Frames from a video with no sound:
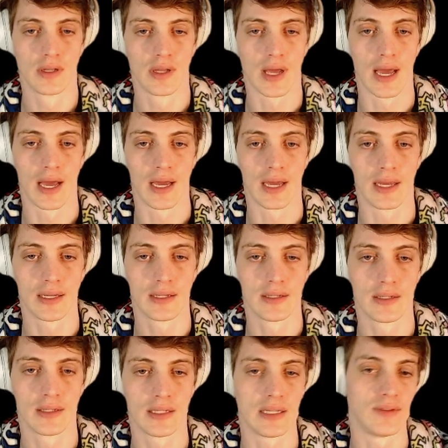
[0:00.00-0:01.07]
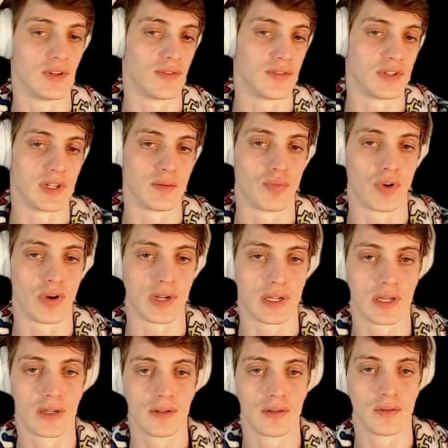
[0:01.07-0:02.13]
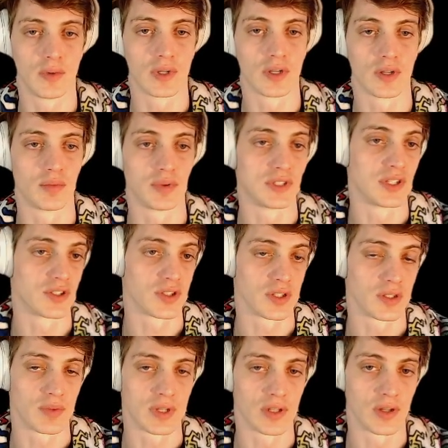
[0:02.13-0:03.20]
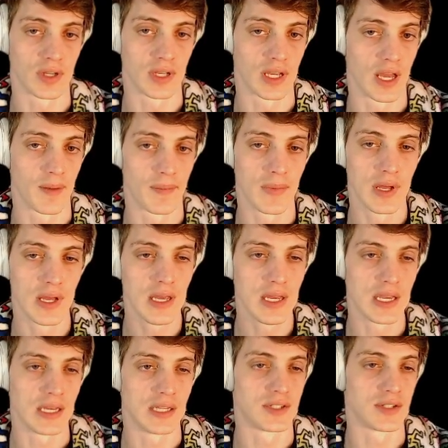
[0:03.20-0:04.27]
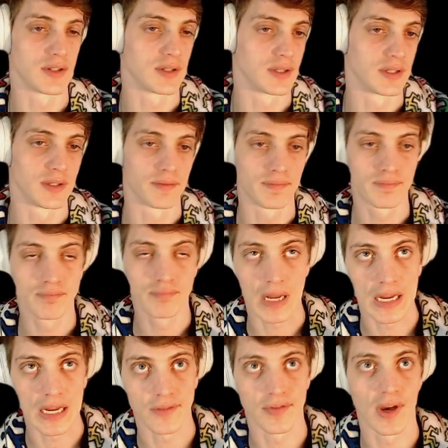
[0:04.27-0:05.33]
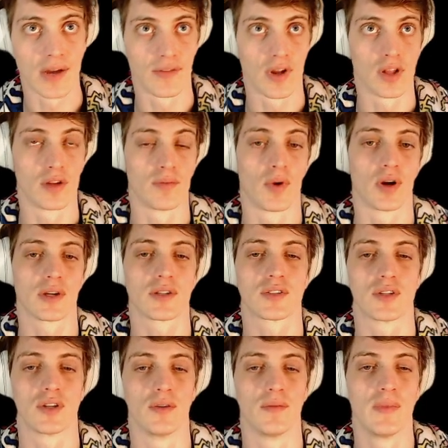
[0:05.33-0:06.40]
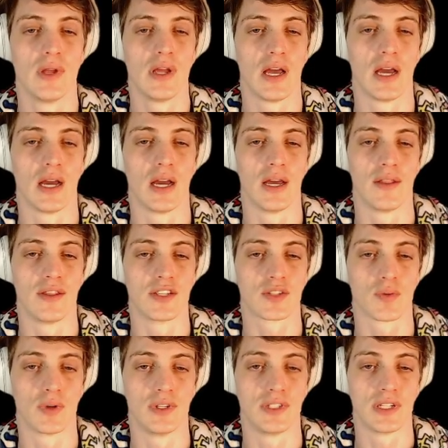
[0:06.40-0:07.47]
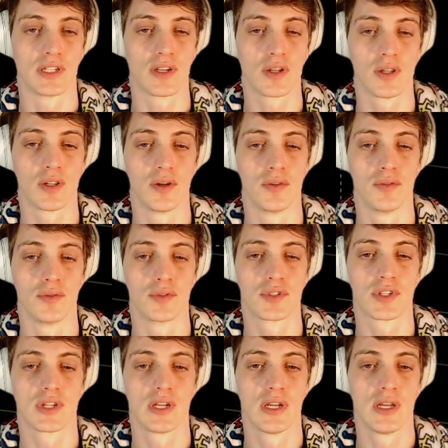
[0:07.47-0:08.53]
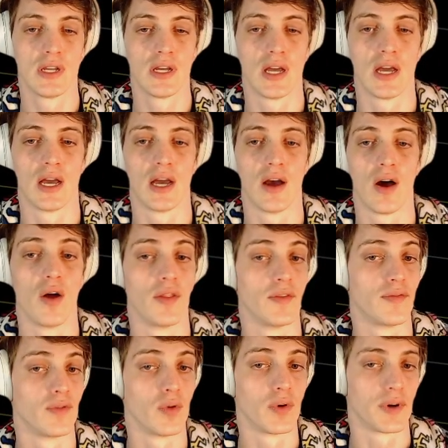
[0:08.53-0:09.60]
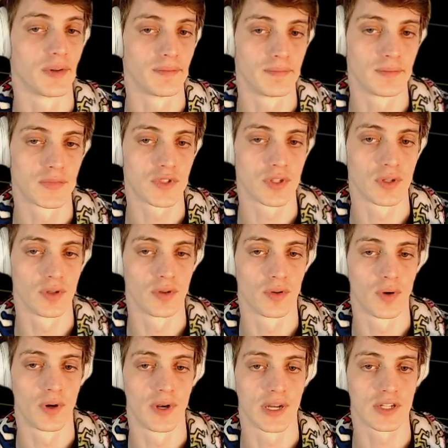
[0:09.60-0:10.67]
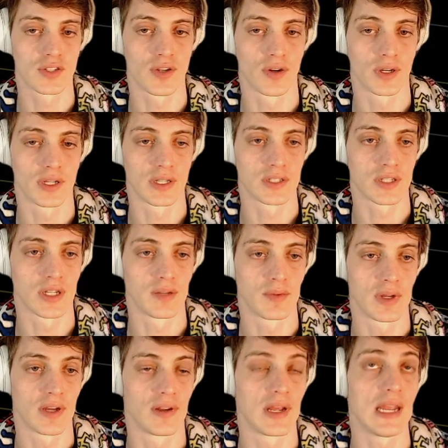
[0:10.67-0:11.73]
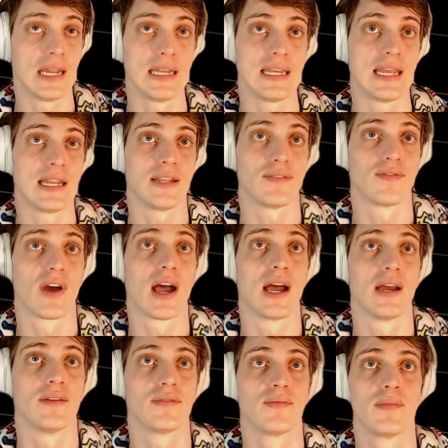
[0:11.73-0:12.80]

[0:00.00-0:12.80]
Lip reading: high. Even if it did break, we could potentially be looking up into the $85 mark. So this one did close on the floor. So our next target is going to be at 80.85.